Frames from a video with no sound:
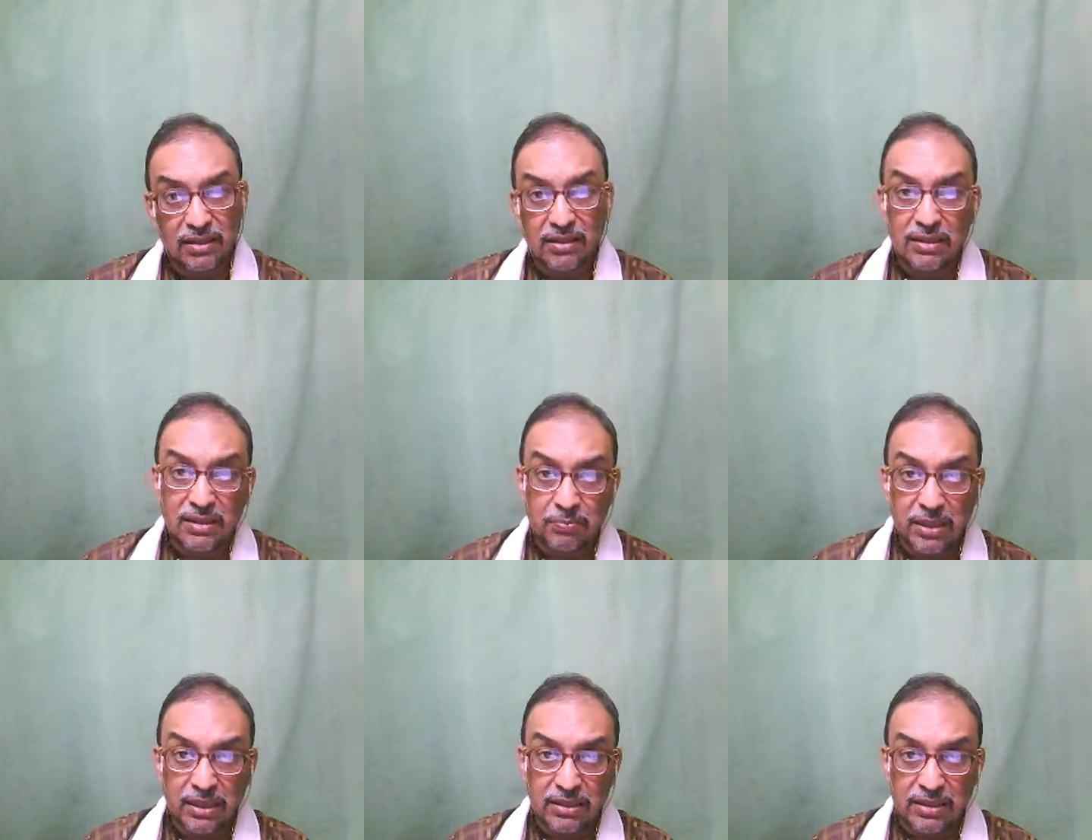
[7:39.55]
This is a
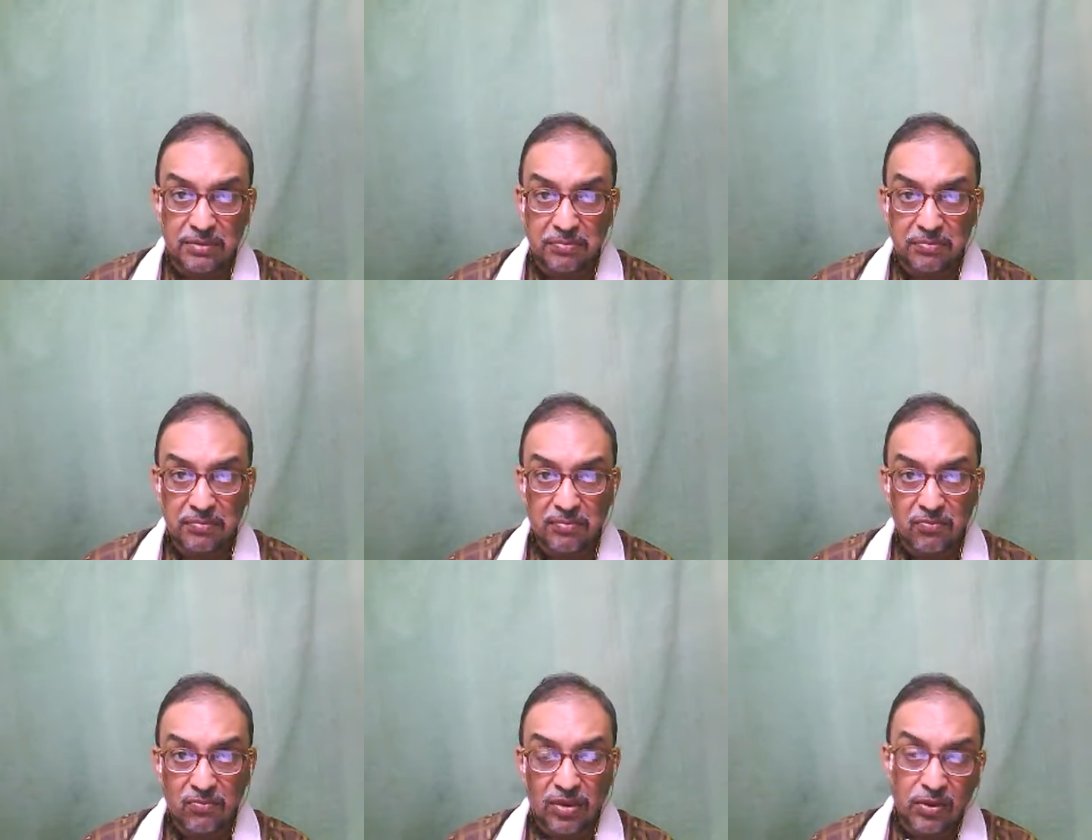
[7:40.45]
partnership.
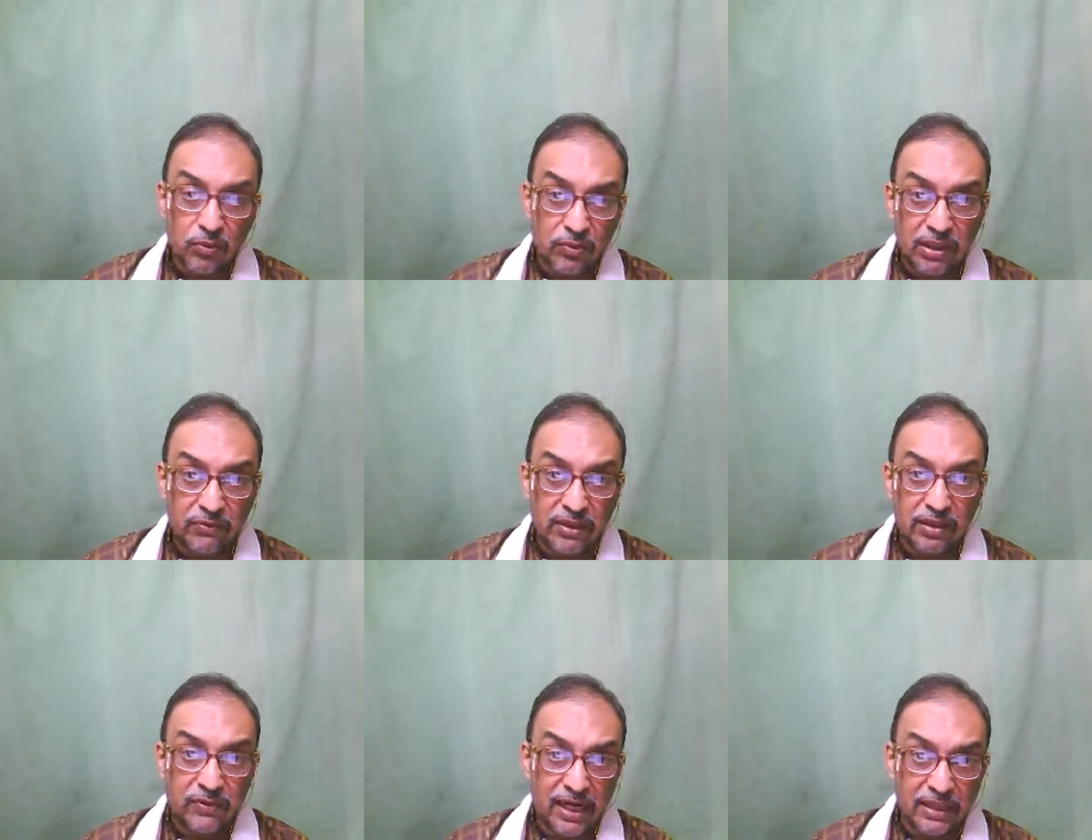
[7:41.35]
Only when the
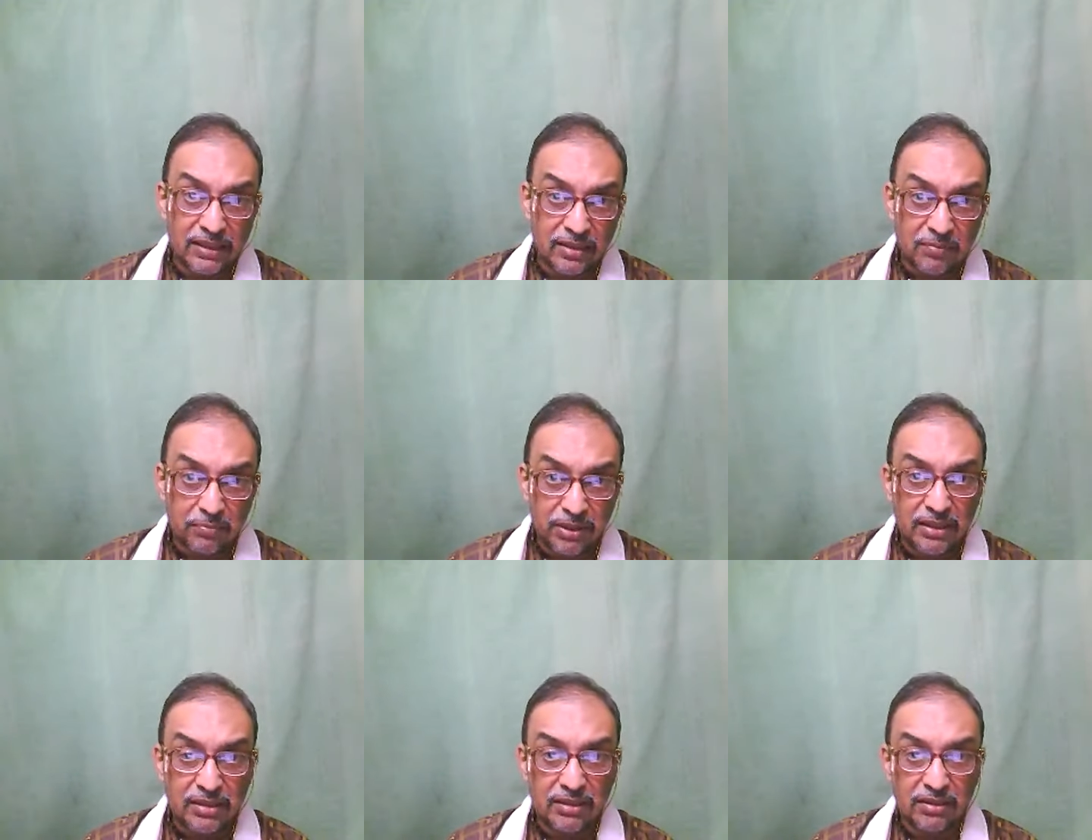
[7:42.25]
flats are
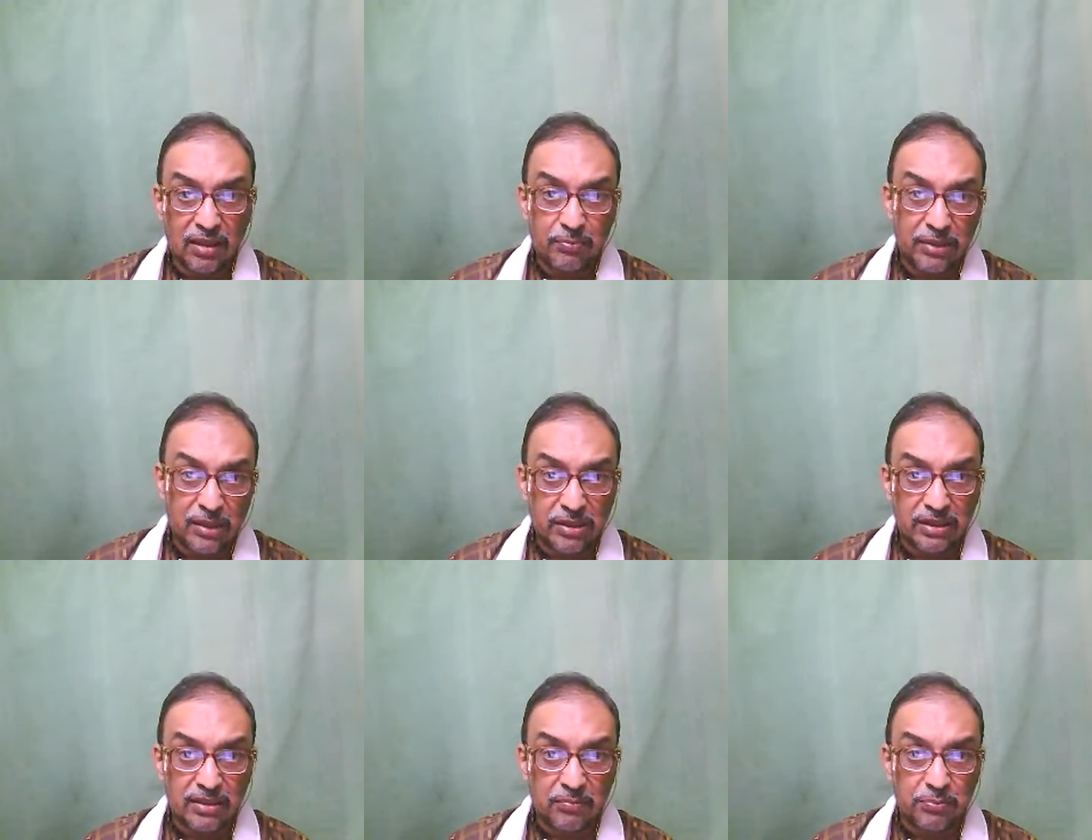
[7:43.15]
complete, apartments
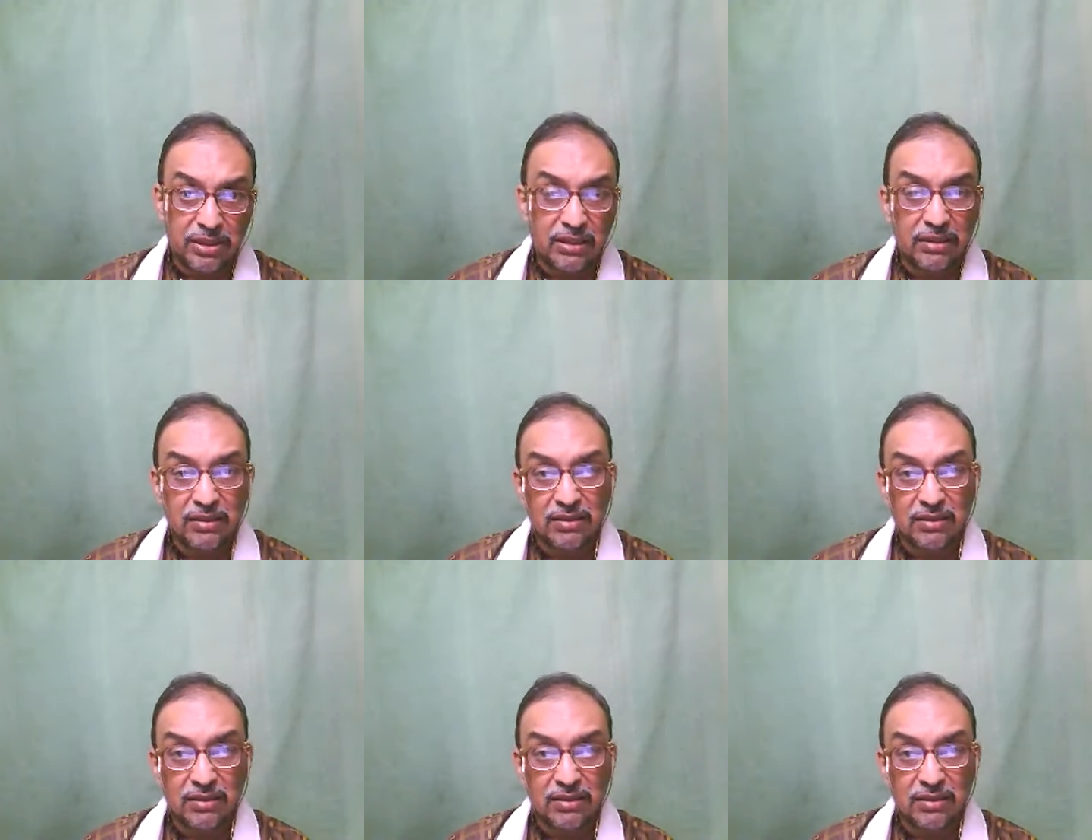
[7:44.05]
are complete,